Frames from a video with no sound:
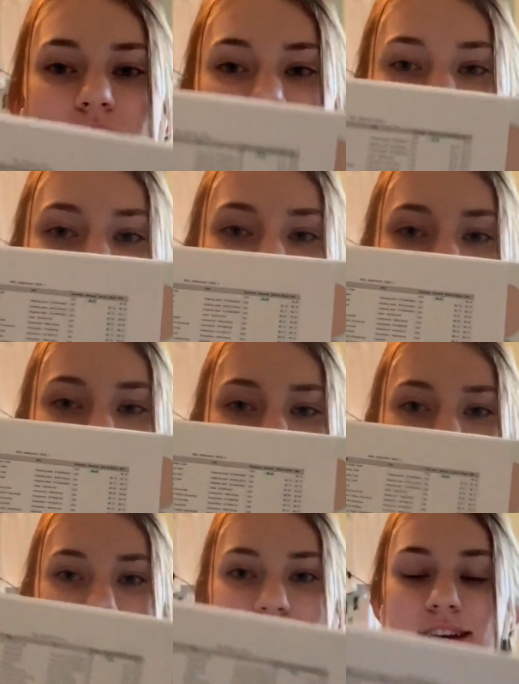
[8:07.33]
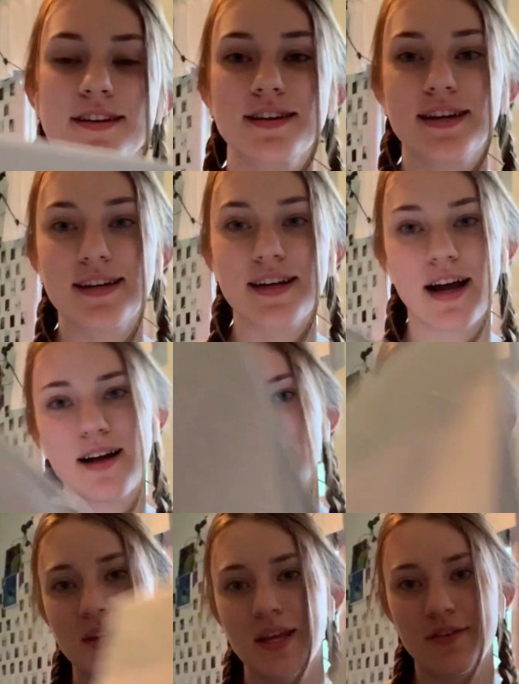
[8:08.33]
your expenses and your income
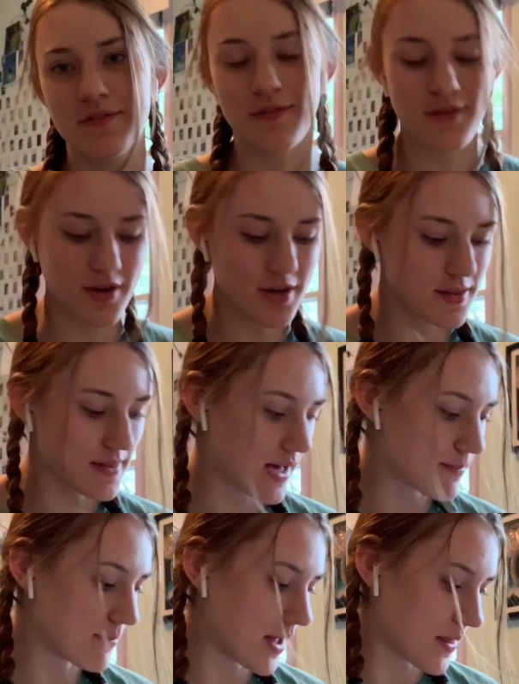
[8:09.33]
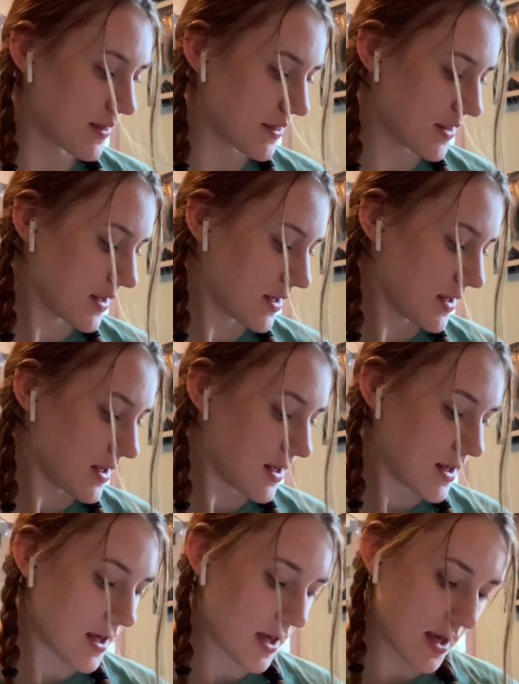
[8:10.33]
for that month.
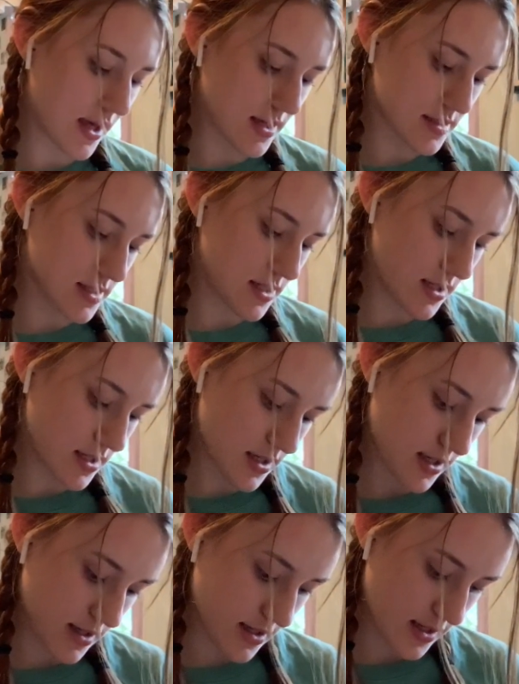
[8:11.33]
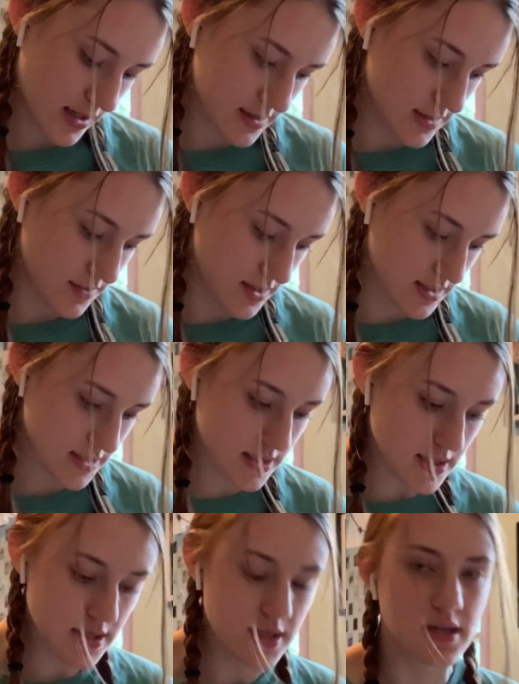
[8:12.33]
And as you can
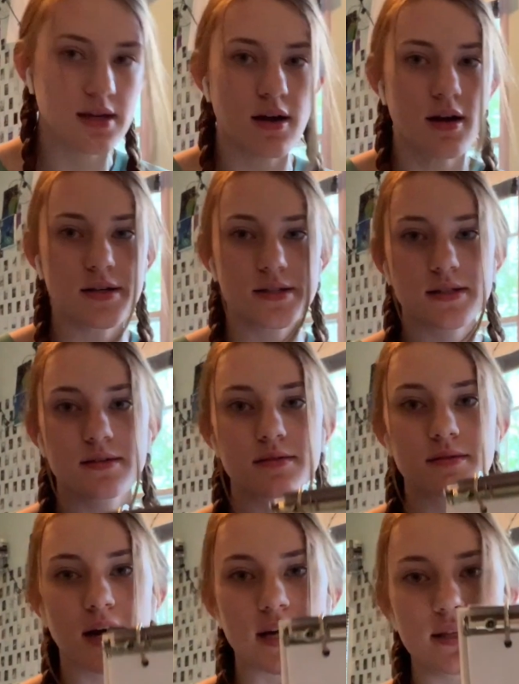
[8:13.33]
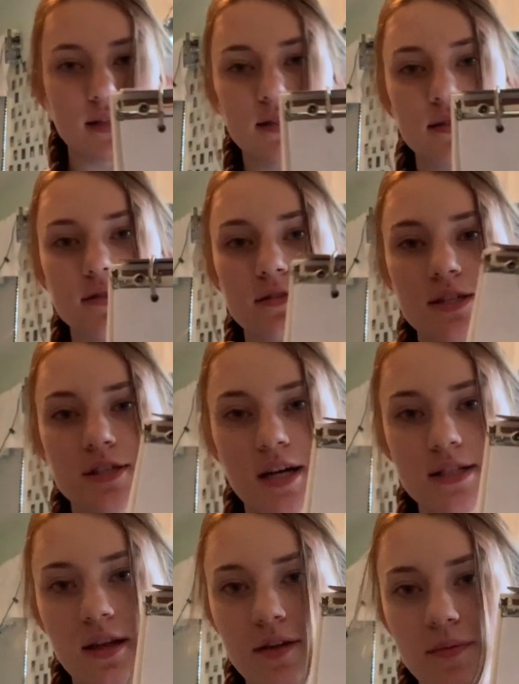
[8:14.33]
see, also, this is a screenshot I
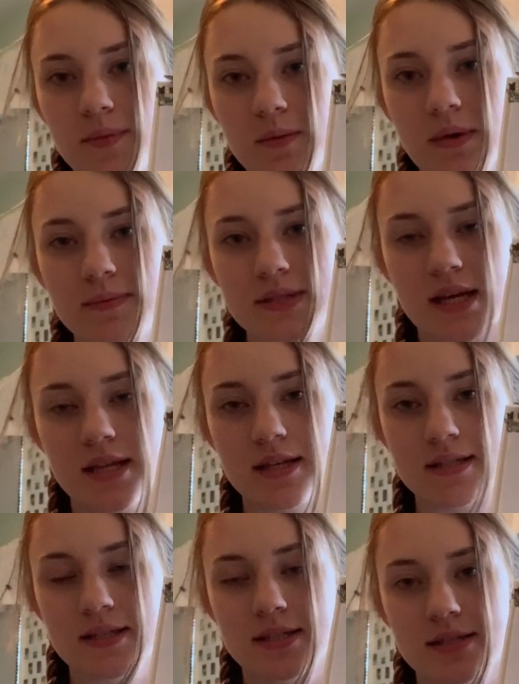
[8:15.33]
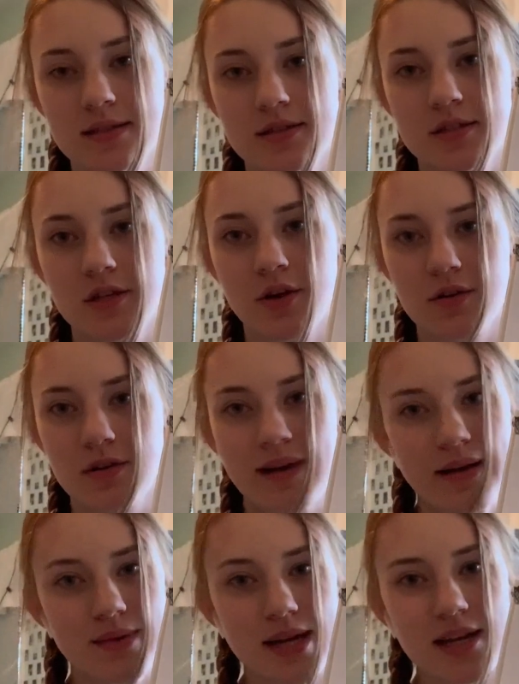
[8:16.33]
took from their website. This is total
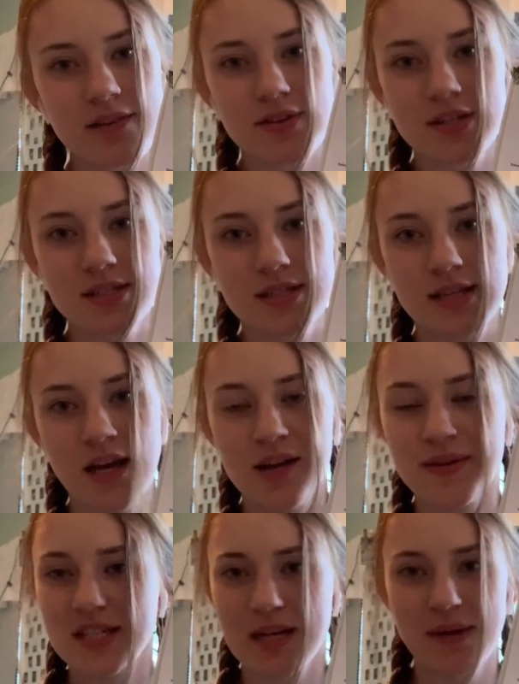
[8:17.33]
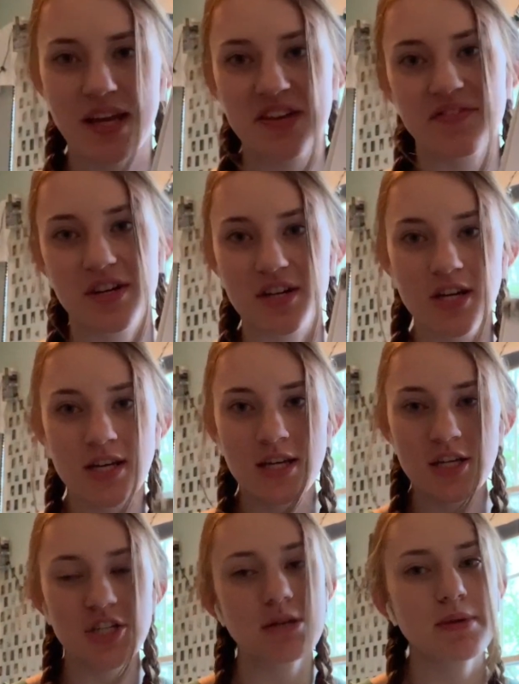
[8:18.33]
amount made versus how much I paid for
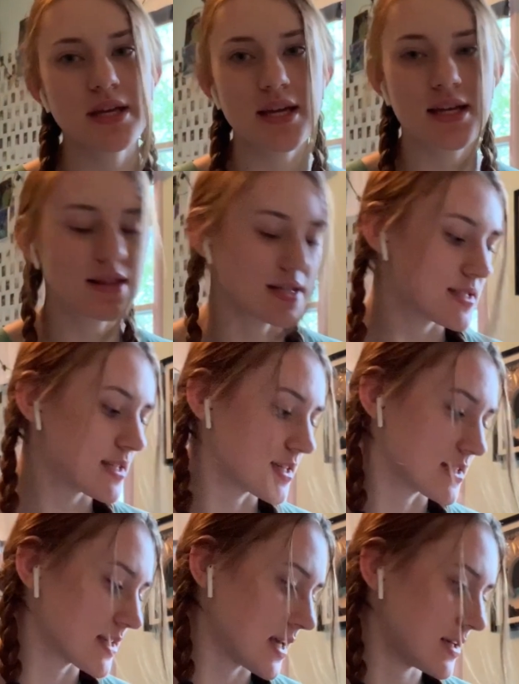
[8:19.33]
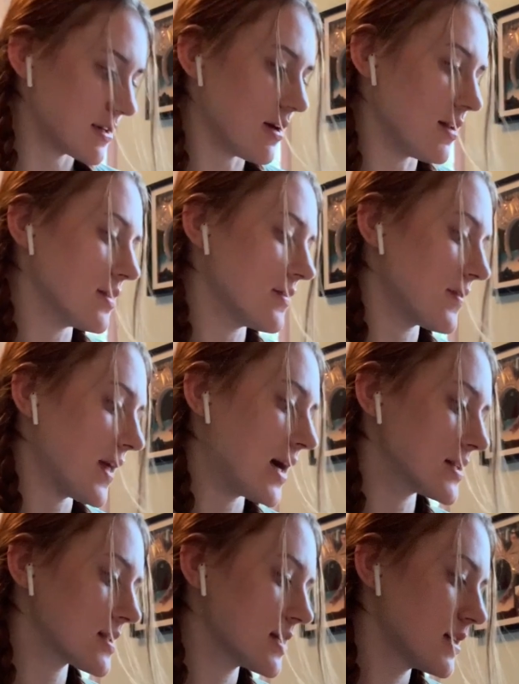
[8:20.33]
shipping and listings and all of that.